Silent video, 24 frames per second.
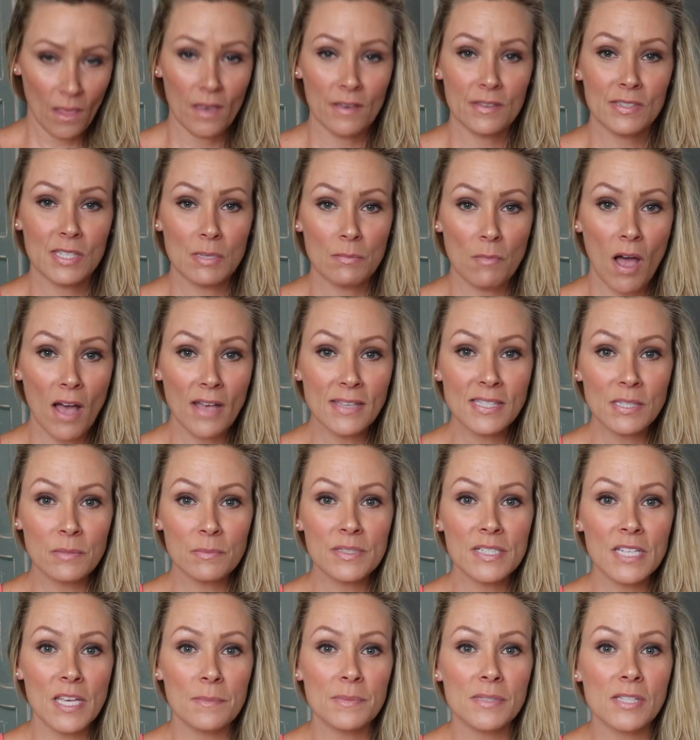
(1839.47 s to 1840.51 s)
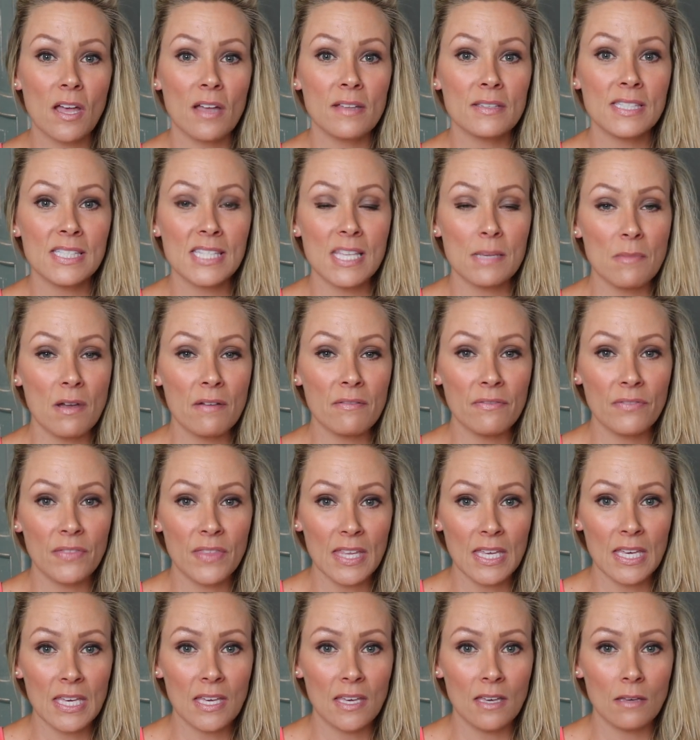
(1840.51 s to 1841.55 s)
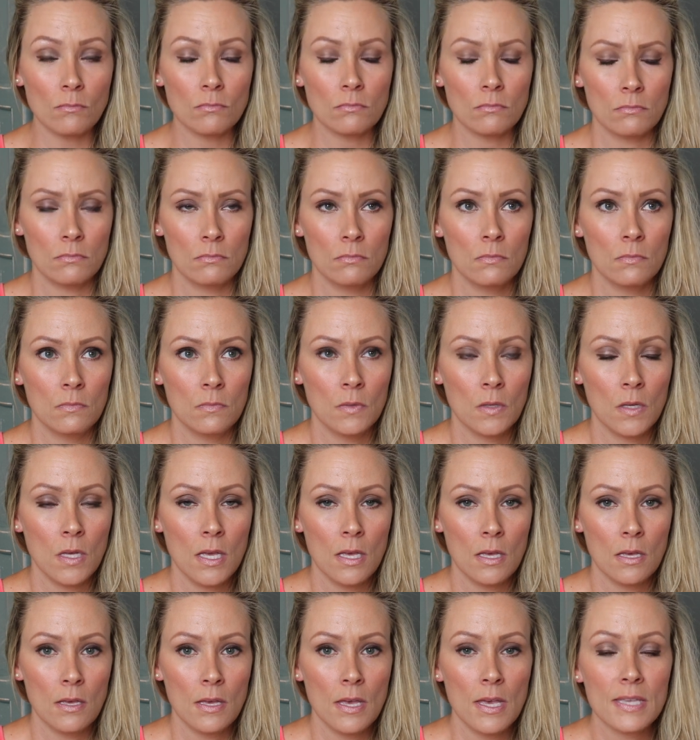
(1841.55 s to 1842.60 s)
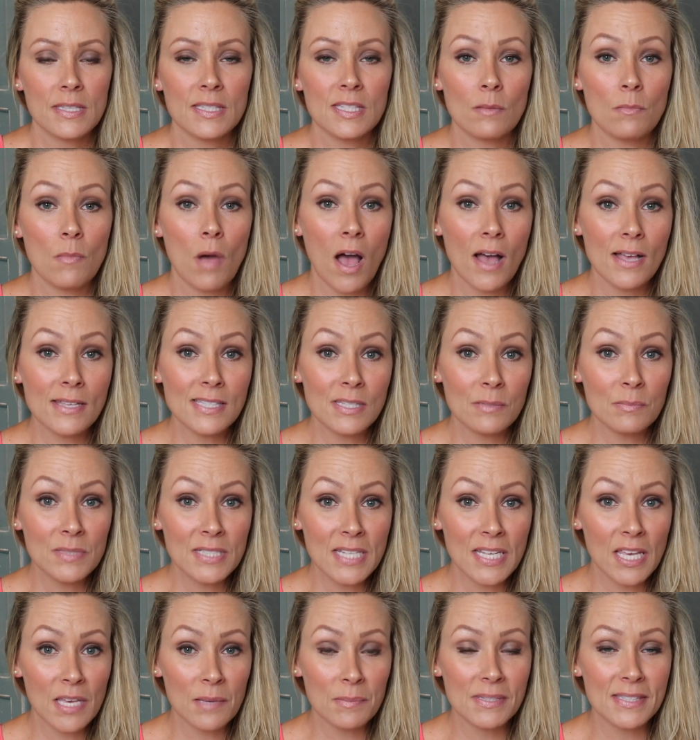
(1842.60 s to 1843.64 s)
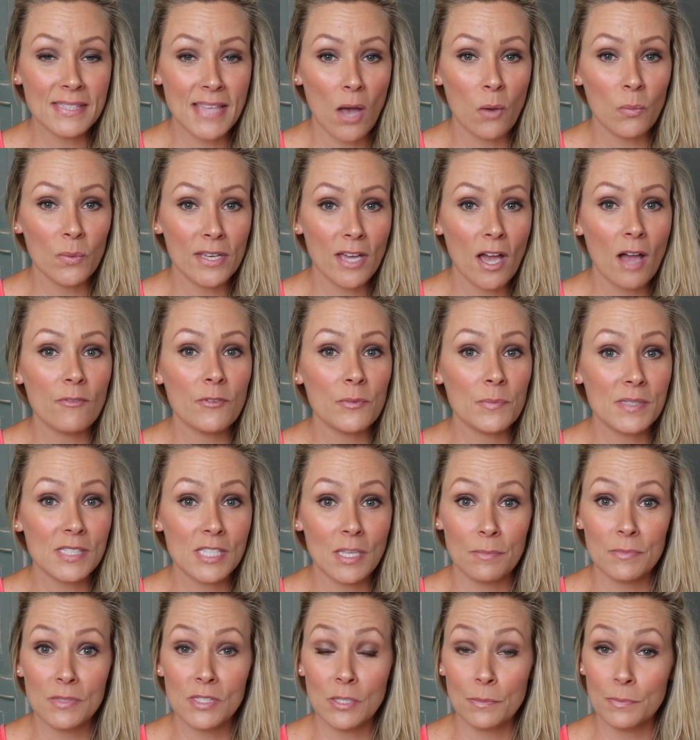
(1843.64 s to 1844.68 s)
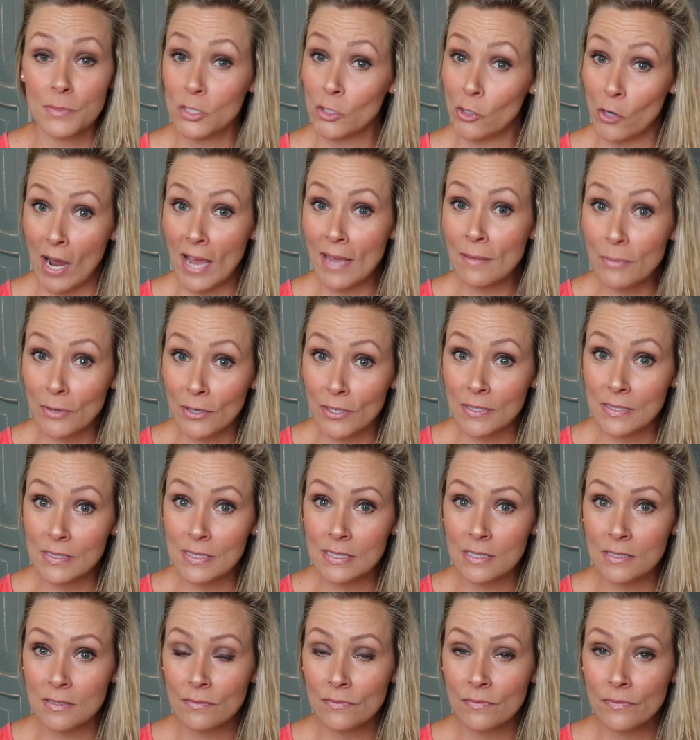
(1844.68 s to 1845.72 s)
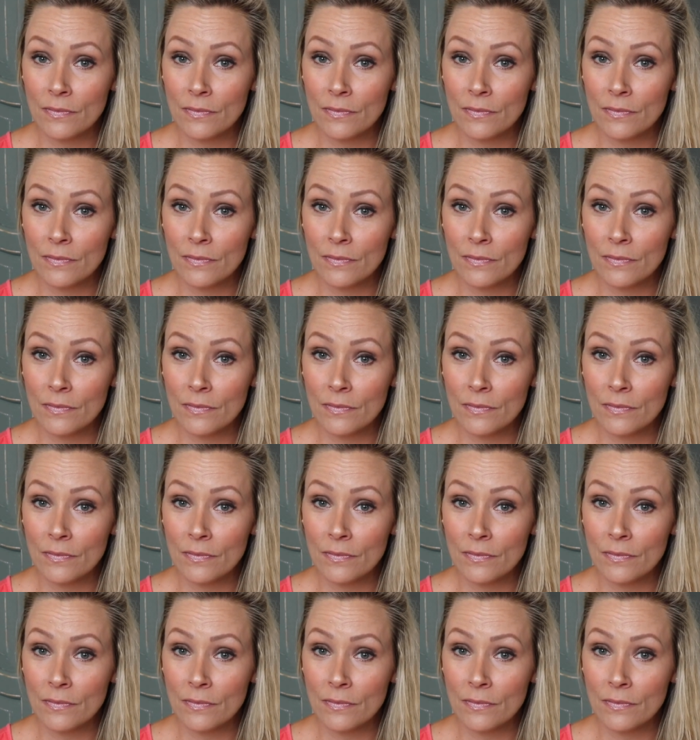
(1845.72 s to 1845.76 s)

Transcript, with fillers: Some awesome tips on some of the, some awesome tips that we got from some subscribers.